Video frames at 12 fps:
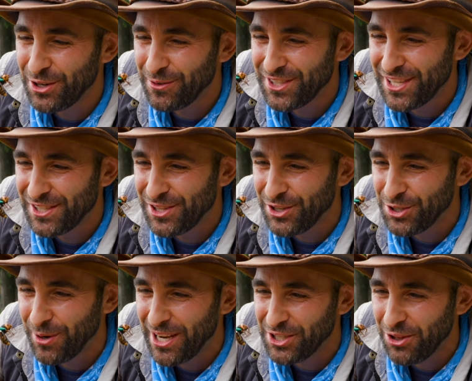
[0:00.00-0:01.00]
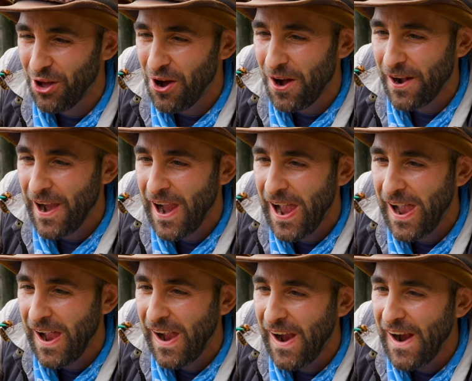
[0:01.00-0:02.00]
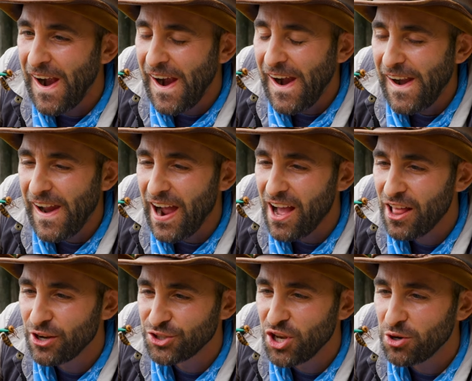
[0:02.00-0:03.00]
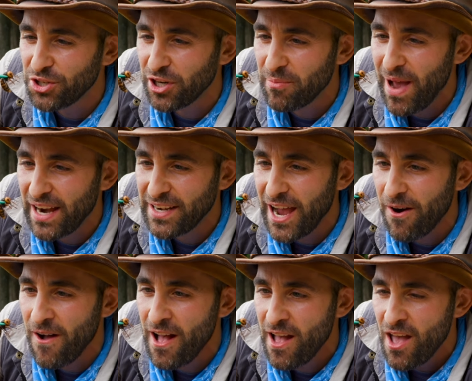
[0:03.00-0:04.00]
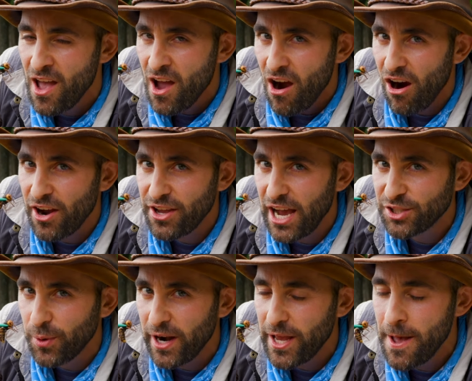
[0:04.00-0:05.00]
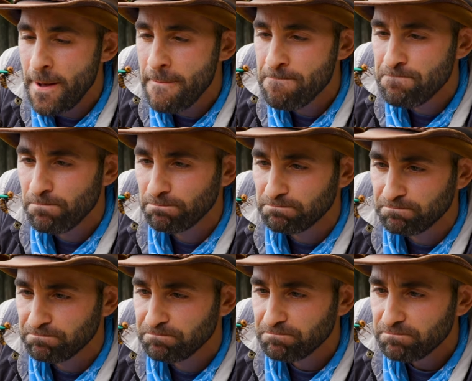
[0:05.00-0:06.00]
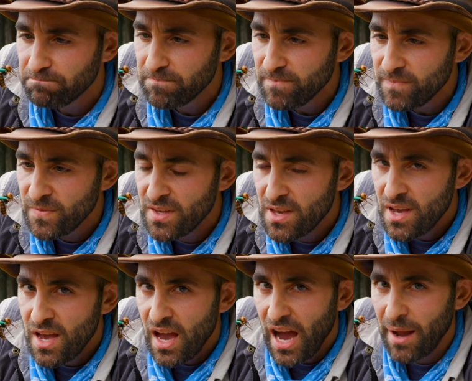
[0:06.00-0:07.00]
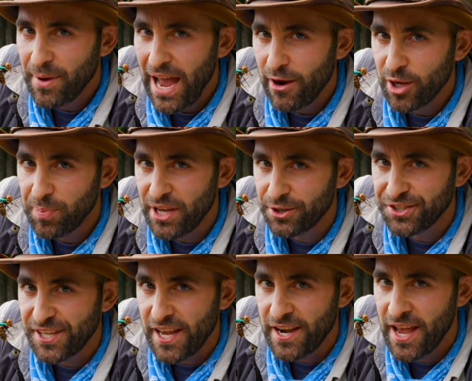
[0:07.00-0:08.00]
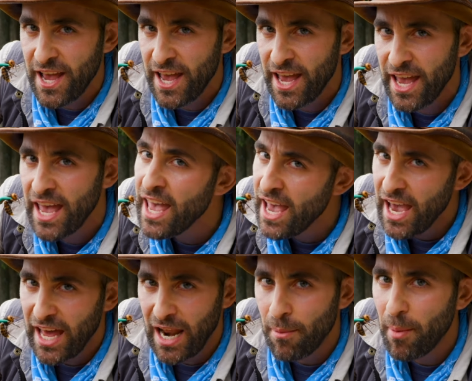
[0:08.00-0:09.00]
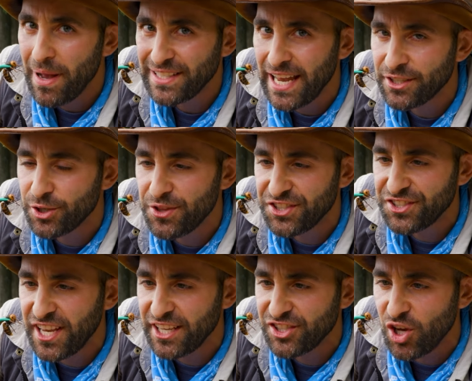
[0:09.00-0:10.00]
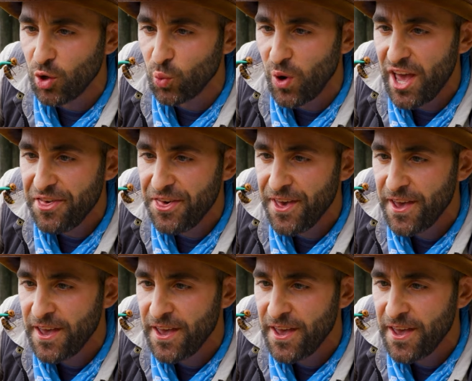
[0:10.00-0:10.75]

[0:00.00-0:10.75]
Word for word: nervous since the tarantula hawk. Sure you wanna do this? Yeah, there's no turning back now. All right, you guys ready? Ready if you are. I'm Coyote Peterson, and I'm about to enter the sting zone with